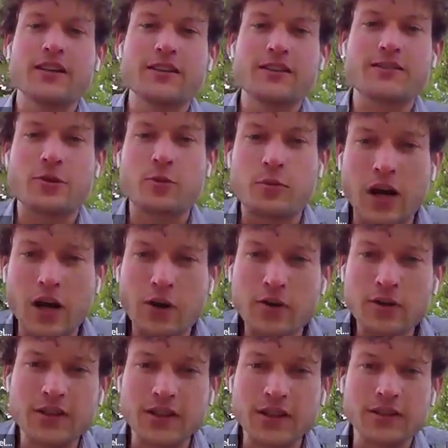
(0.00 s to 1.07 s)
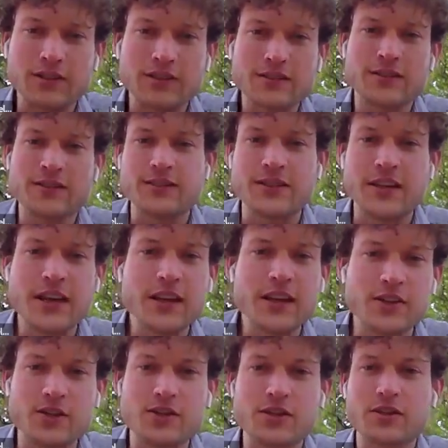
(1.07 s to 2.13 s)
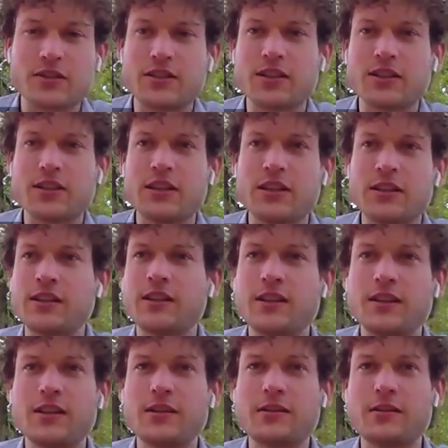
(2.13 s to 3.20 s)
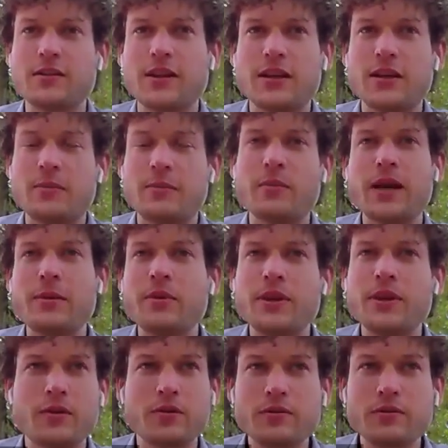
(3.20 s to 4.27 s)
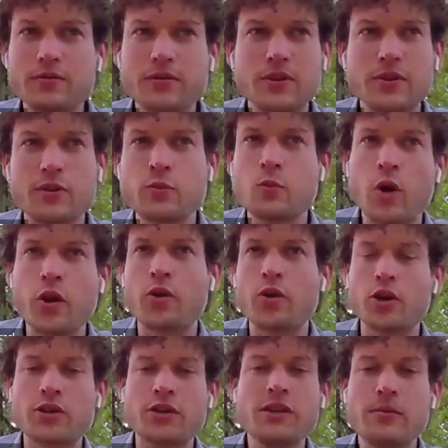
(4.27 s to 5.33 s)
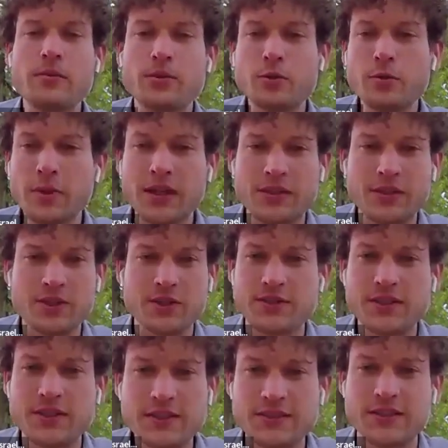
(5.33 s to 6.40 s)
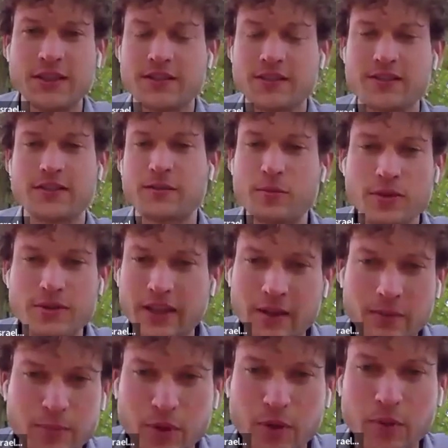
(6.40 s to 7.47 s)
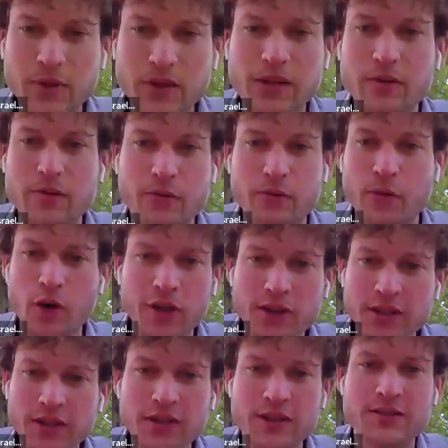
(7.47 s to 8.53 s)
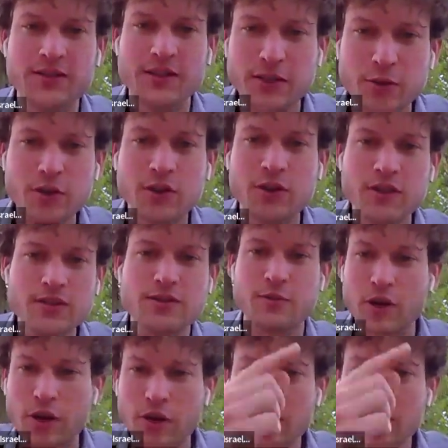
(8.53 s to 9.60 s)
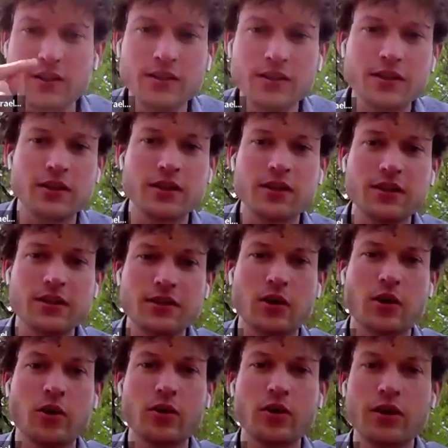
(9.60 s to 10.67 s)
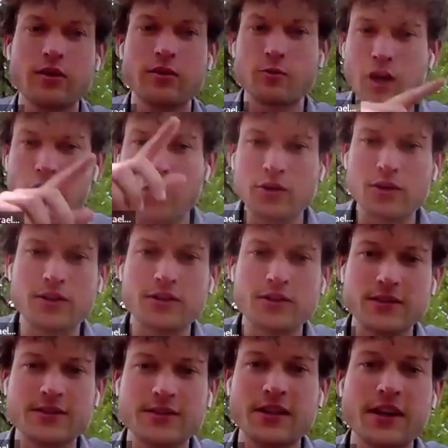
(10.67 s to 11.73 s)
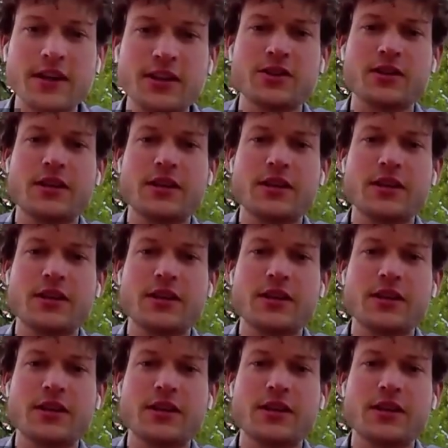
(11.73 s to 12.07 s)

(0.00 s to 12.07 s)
surrounding the stage in maybe 1 or 2 meters distance. It was like probably 40 security surrounding the whole round stage.